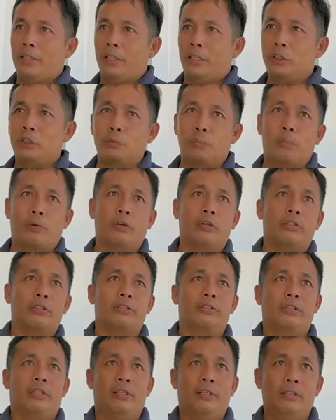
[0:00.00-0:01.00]
explored,
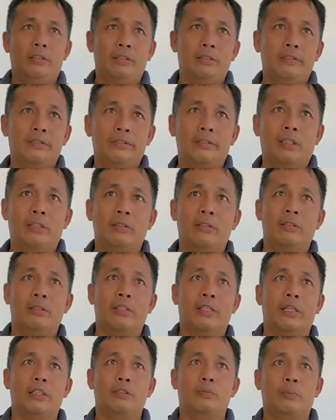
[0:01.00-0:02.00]
no, the whole
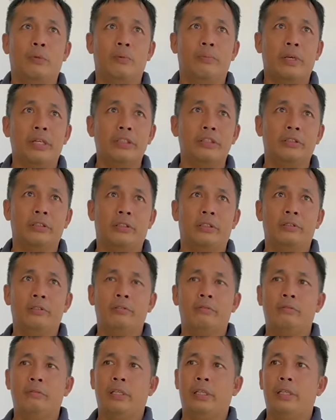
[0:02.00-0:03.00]
karst formation.
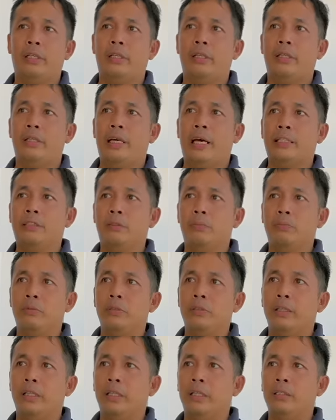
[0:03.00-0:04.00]
And as of
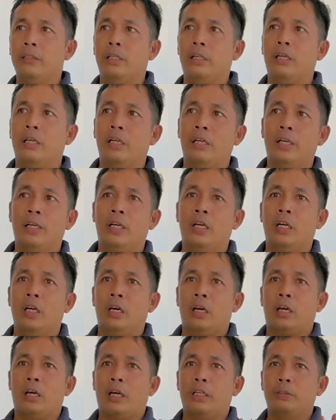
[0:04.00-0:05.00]
today, the
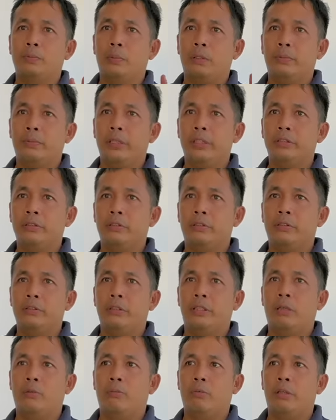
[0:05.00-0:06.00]
karst
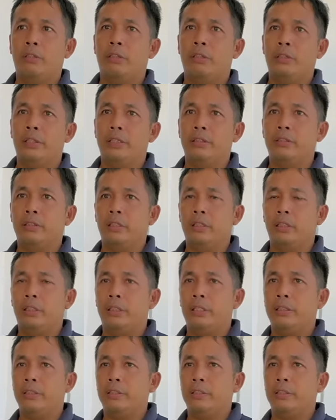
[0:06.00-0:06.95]
formation, more or less, it